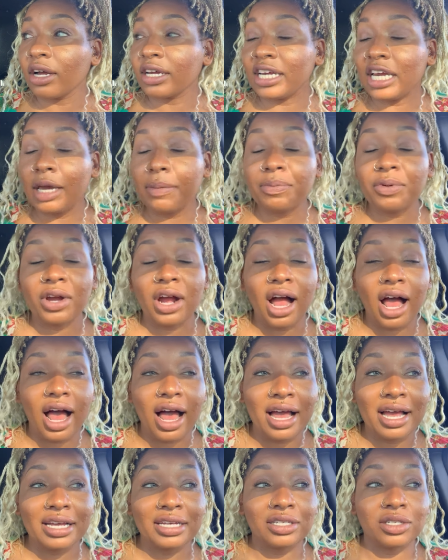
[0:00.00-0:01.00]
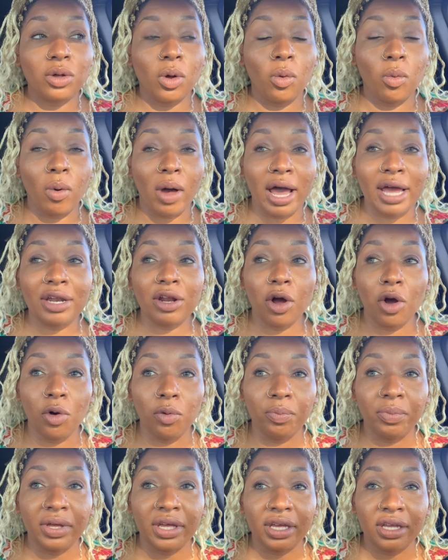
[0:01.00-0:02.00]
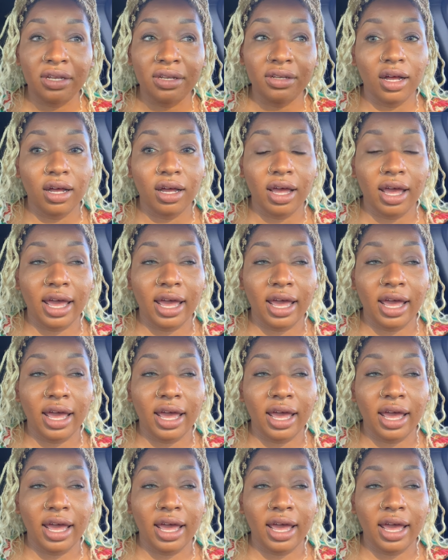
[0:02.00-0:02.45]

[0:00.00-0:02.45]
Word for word: keep your eyes wide open